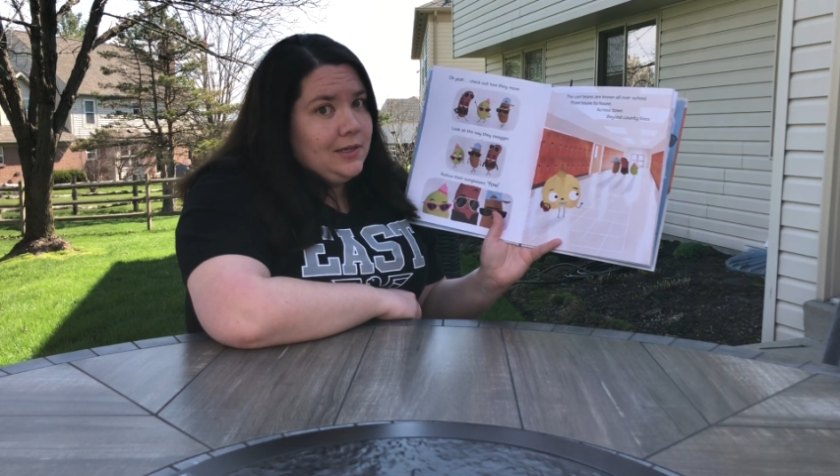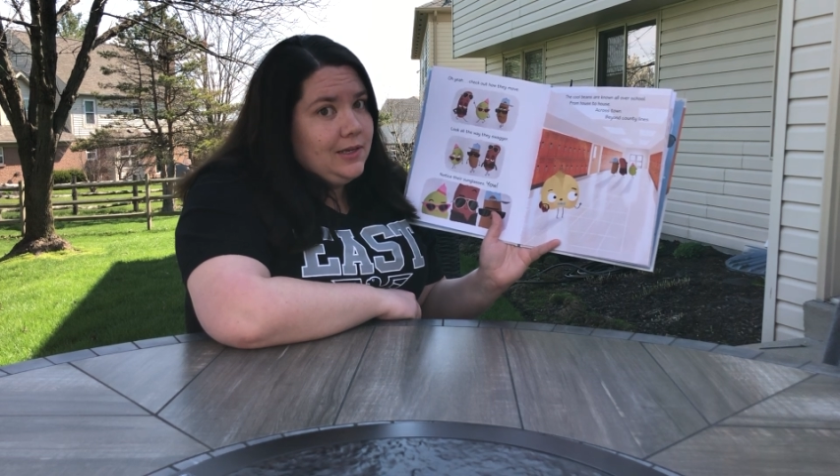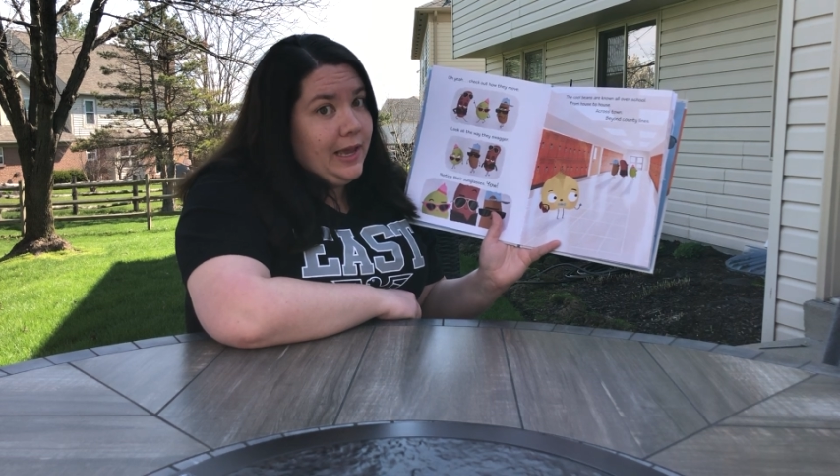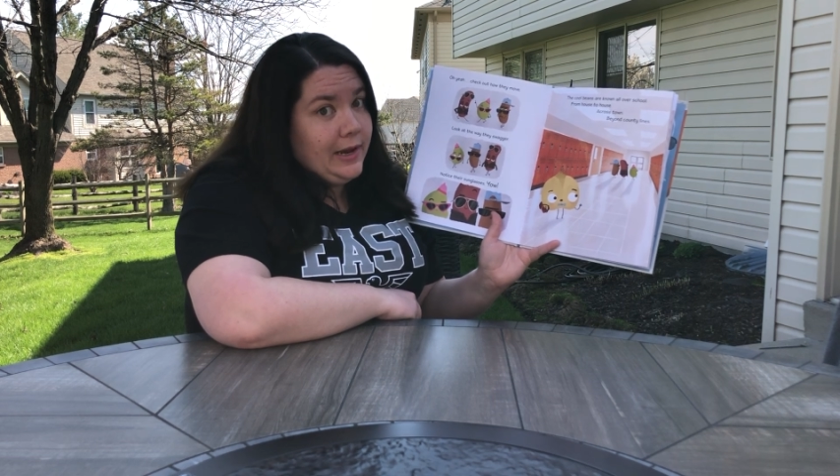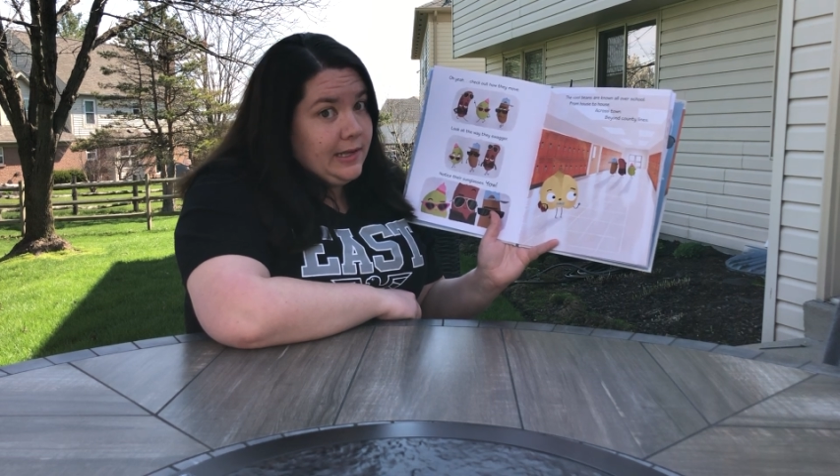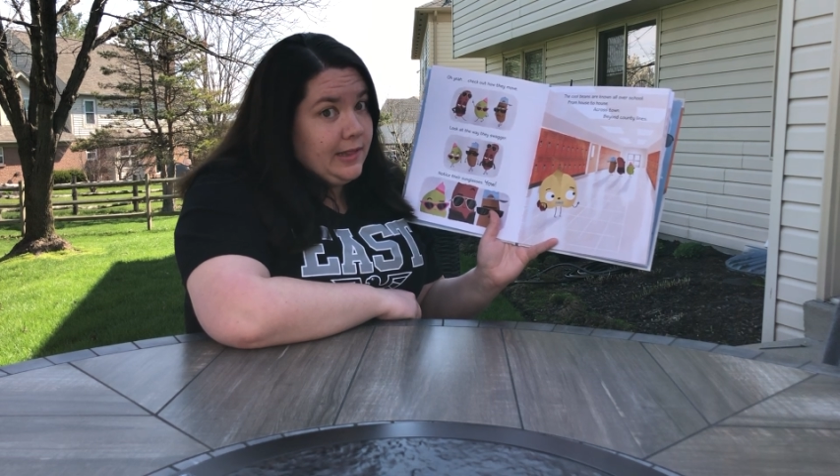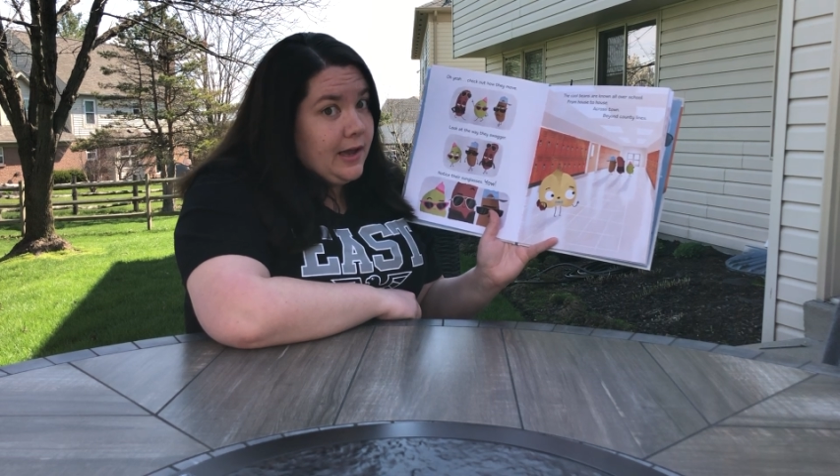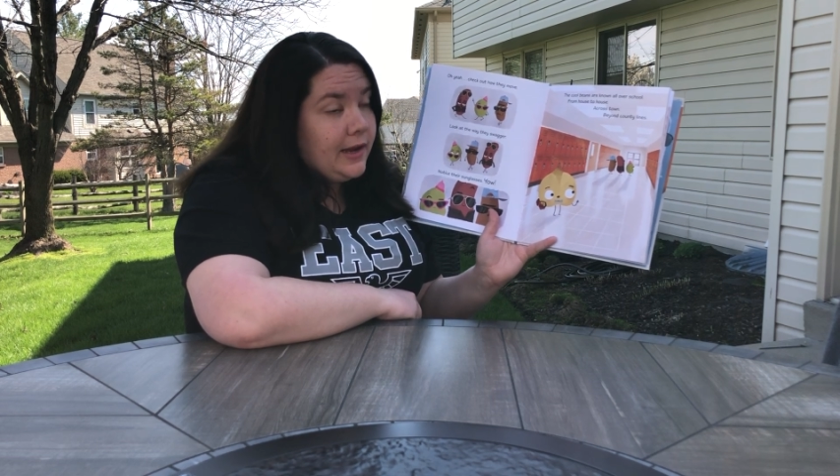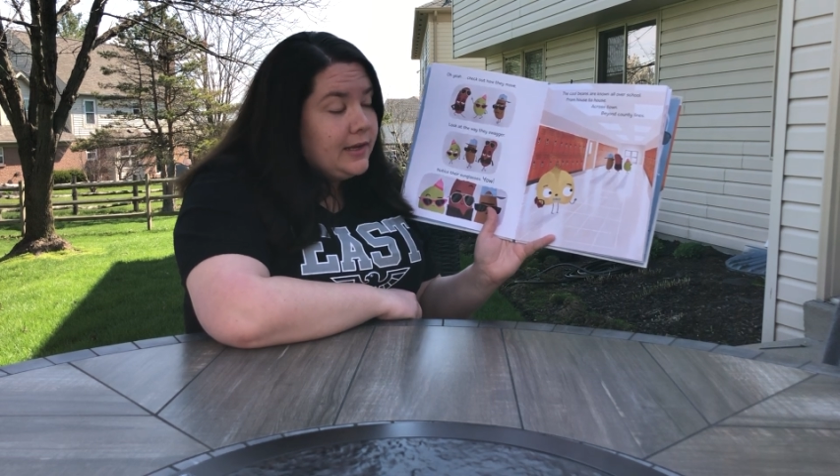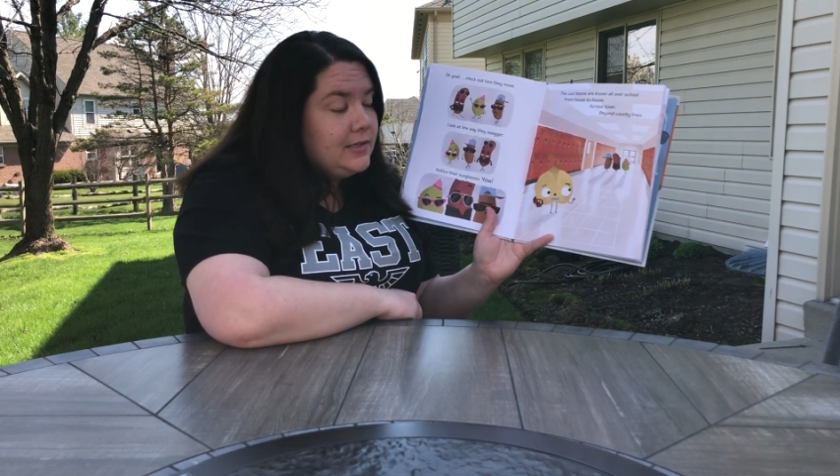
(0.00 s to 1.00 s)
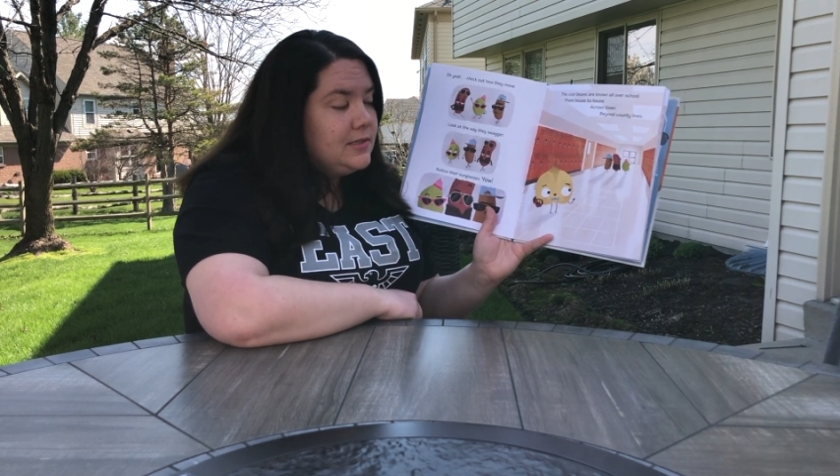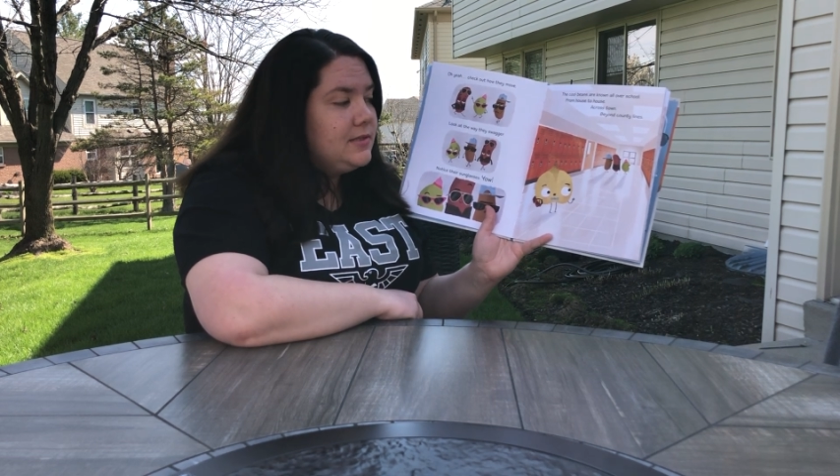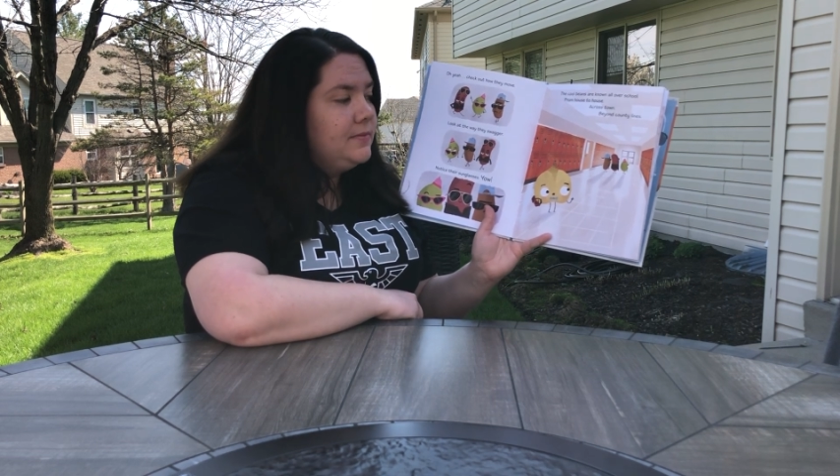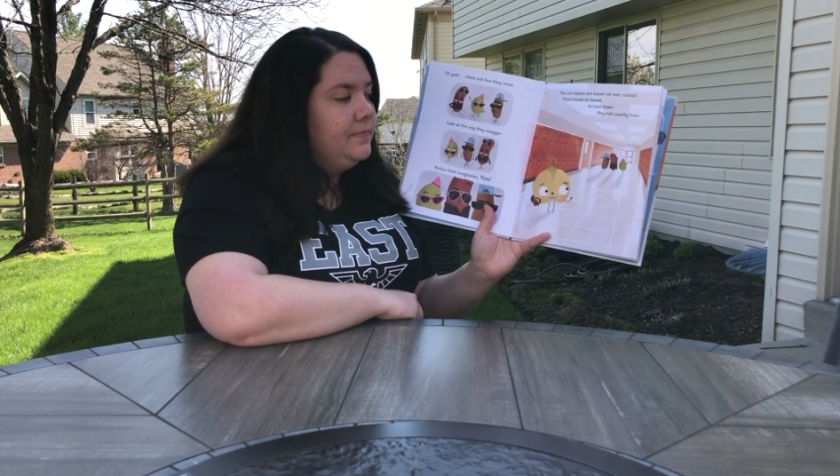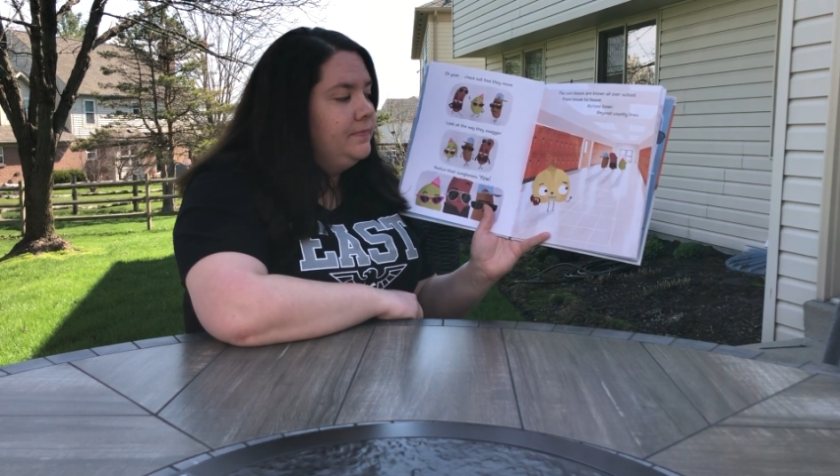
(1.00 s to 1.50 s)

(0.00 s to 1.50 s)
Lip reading: county lines.